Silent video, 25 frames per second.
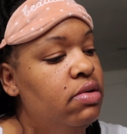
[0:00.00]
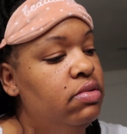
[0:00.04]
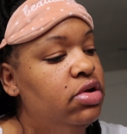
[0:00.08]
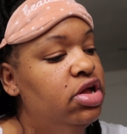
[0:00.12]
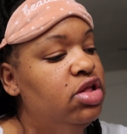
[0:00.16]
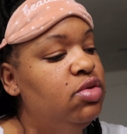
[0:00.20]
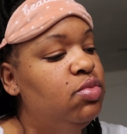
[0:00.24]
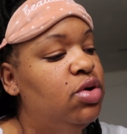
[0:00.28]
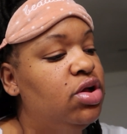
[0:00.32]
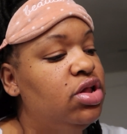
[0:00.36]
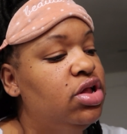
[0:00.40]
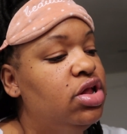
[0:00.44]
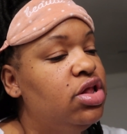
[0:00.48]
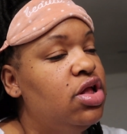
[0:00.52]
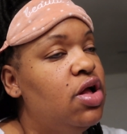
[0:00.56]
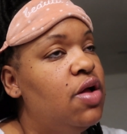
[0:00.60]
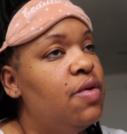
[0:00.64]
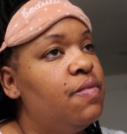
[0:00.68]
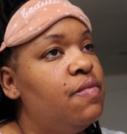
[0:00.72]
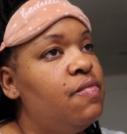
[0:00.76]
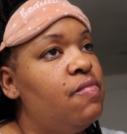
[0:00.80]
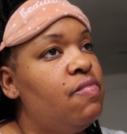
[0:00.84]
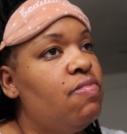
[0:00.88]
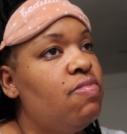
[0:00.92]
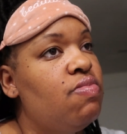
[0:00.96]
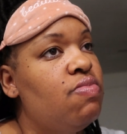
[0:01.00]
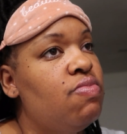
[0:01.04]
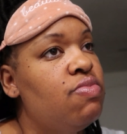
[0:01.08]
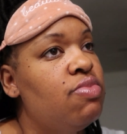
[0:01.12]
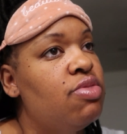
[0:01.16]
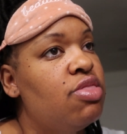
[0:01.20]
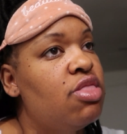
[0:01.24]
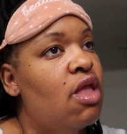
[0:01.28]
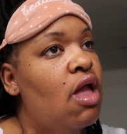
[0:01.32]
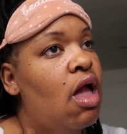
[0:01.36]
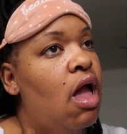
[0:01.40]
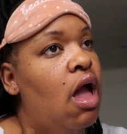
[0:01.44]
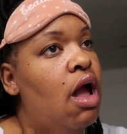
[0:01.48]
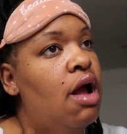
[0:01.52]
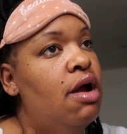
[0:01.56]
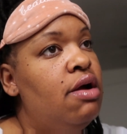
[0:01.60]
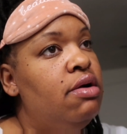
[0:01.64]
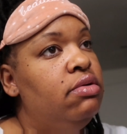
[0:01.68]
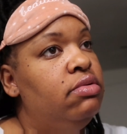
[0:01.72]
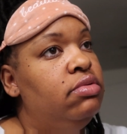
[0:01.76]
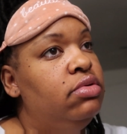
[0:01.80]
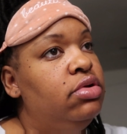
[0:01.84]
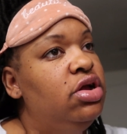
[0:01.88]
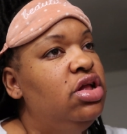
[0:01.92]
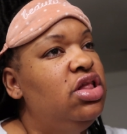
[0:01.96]
It's worth it though.
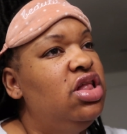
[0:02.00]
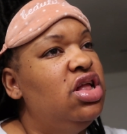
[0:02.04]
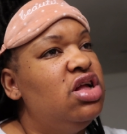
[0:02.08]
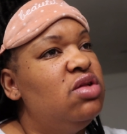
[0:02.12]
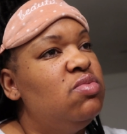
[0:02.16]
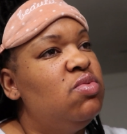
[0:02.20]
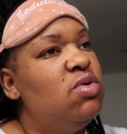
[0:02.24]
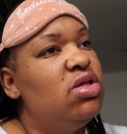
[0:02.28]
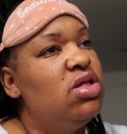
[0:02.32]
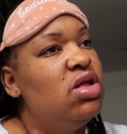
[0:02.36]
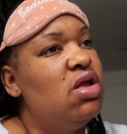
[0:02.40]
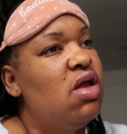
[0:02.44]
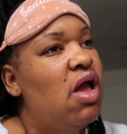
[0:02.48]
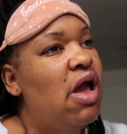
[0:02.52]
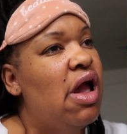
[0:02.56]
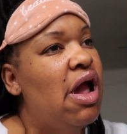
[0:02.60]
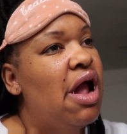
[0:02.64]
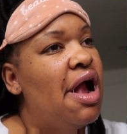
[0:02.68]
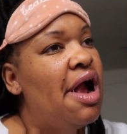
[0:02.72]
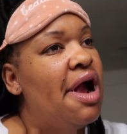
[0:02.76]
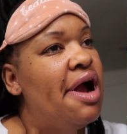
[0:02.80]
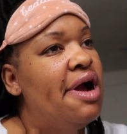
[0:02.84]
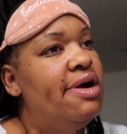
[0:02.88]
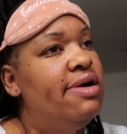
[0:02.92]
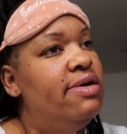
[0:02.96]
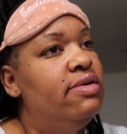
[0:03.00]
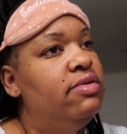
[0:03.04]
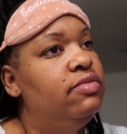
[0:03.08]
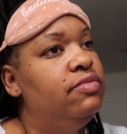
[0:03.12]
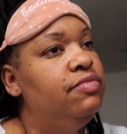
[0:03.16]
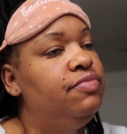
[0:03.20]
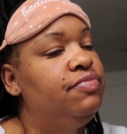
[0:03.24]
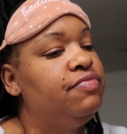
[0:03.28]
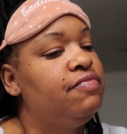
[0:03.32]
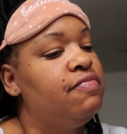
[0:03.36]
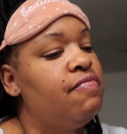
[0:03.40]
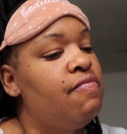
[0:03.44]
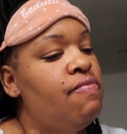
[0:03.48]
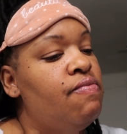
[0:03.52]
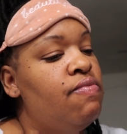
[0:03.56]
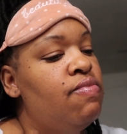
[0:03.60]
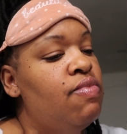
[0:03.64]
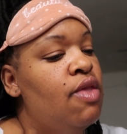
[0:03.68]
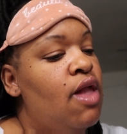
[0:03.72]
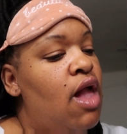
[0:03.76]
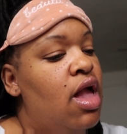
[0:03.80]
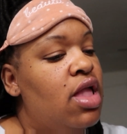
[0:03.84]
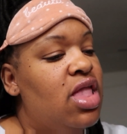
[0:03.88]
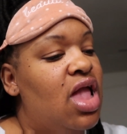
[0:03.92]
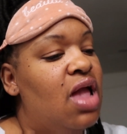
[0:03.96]
You think it's worth it? Yeah, yeah.
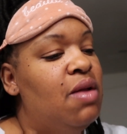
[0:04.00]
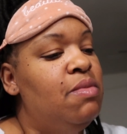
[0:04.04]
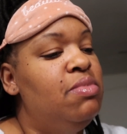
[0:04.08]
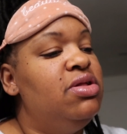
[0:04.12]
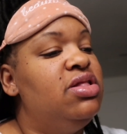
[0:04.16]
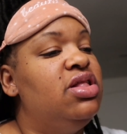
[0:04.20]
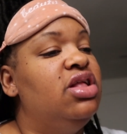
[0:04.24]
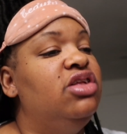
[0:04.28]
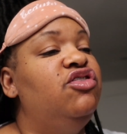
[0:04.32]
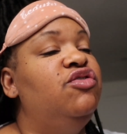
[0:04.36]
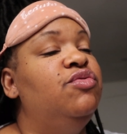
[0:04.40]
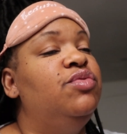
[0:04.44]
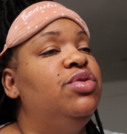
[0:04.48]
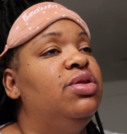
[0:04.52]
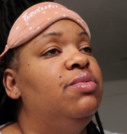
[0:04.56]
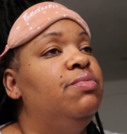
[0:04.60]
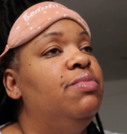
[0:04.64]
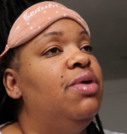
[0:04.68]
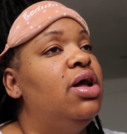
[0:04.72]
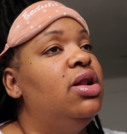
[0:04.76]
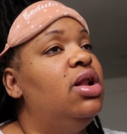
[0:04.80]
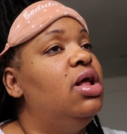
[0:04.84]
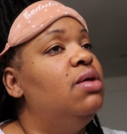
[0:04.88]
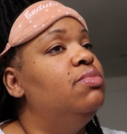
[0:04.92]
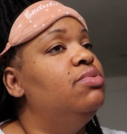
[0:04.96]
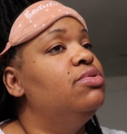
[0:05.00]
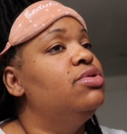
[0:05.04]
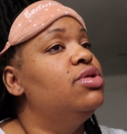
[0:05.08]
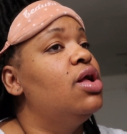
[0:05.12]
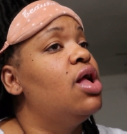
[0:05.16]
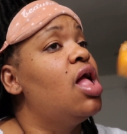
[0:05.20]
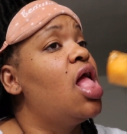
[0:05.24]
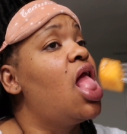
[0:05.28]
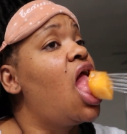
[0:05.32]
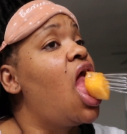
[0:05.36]
They be sent you with them pineapples though.